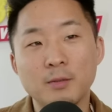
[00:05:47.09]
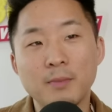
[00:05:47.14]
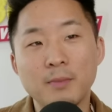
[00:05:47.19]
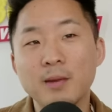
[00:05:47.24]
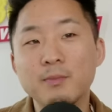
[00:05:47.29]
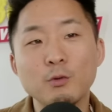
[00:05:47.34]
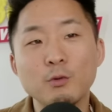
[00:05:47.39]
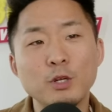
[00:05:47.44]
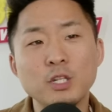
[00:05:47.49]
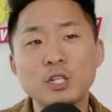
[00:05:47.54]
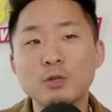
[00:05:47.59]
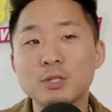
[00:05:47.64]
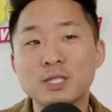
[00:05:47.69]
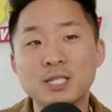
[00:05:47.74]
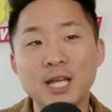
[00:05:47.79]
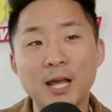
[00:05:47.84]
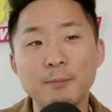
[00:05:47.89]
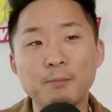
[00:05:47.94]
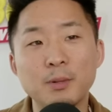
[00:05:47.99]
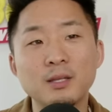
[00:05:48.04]
And maybe when she was
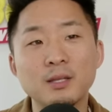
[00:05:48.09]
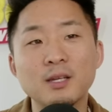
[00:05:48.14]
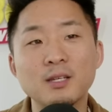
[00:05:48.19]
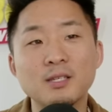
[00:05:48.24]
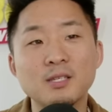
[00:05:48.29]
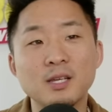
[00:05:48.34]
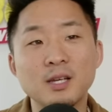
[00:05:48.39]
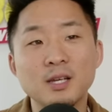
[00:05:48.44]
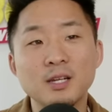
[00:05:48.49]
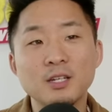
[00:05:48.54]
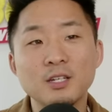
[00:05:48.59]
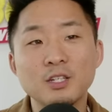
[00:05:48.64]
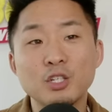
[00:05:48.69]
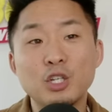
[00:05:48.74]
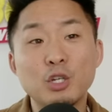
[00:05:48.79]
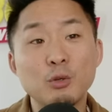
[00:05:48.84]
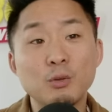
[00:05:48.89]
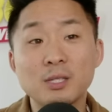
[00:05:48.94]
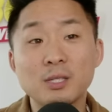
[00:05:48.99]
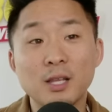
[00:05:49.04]
typing this,
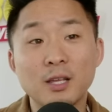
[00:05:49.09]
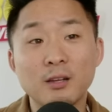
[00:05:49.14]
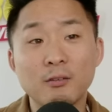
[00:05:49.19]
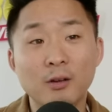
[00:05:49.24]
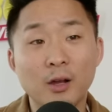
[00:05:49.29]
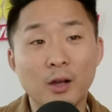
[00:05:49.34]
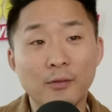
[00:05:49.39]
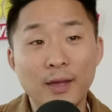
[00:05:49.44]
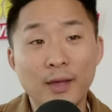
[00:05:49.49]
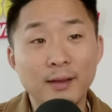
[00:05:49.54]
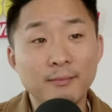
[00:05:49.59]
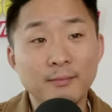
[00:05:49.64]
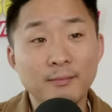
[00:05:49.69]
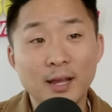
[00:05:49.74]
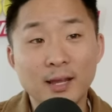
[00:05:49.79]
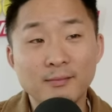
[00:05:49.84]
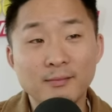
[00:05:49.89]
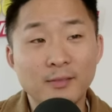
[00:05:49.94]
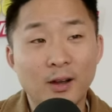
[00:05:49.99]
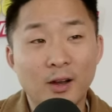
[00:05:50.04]
she was literally on that
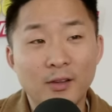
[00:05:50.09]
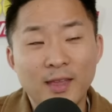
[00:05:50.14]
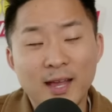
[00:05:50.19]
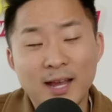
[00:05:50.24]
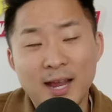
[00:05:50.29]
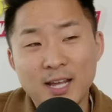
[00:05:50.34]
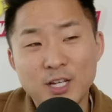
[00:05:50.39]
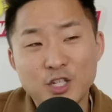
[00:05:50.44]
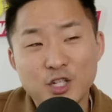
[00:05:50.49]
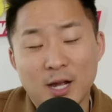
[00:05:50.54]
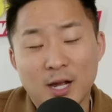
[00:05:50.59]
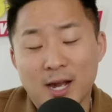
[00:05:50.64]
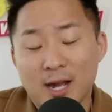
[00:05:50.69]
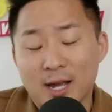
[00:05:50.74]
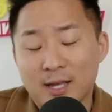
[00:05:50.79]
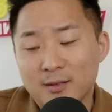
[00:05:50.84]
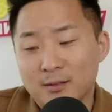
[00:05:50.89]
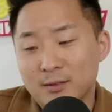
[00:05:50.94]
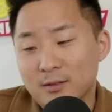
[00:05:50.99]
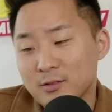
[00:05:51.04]
on that Asia
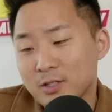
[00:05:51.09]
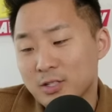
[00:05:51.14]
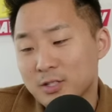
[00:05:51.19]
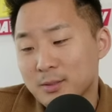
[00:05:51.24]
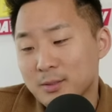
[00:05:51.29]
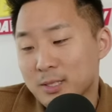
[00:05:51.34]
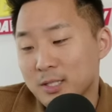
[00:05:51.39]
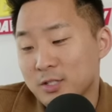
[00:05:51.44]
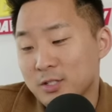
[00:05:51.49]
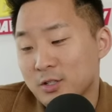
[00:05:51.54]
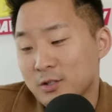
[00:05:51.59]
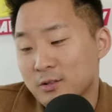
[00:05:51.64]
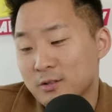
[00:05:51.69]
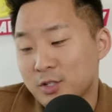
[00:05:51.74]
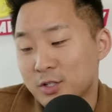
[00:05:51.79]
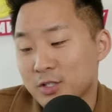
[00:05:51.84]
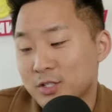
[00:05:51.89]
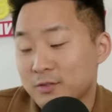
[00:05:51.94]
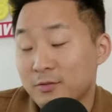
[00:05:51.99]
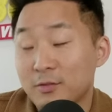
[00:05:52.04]
high, you know, just because right. you're
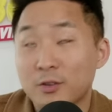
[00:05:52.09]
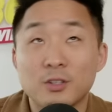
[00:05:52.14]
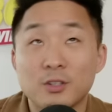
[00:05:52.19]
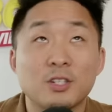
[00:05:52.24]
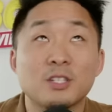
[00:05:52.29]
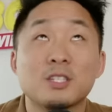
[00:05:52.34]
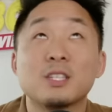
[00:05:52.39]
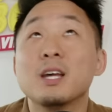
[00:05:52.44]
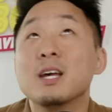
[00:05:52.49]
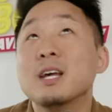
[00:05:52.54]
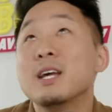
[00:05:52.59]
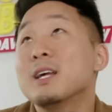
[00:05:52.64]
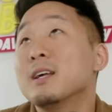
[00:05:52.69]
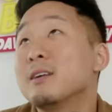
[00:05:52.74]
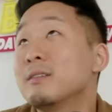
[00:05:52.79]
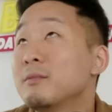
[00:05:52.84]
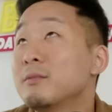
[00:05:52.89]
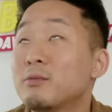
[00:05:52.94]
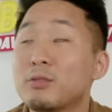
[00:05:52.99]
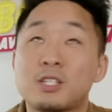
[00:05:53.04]
just you're just
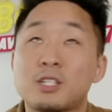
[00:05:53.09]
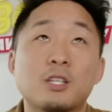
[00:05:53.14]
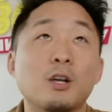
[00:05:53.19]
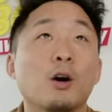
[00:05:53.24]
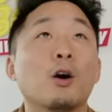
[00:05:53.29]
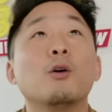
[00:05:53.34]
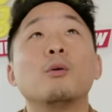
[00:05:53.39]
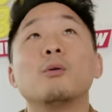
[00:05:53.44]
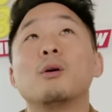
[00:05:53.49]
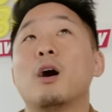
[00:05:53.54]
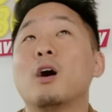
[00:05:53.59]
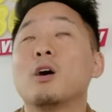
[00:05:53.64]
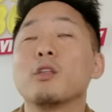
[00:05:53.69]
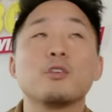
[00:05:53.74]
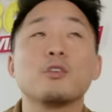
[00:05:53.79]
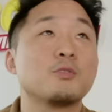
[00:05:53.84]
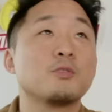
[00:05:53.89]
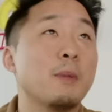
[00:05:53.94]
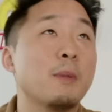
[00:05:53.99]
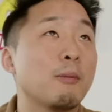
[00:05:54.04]
still all
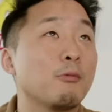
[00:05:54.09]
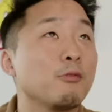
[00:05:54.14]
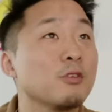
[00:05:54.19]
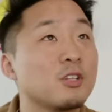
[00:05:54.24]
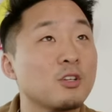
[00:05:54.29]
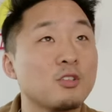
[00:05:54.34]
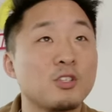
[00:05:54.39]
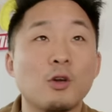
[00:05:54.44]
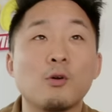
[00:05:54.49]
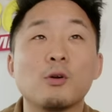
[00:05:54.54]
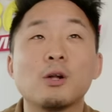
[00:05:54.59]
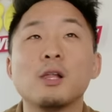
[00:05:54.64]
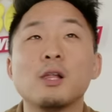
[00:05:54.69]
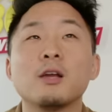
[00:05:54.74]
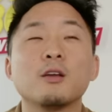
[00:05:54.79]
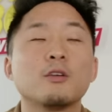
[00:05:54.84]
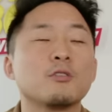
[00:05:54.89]
those memories are so clear.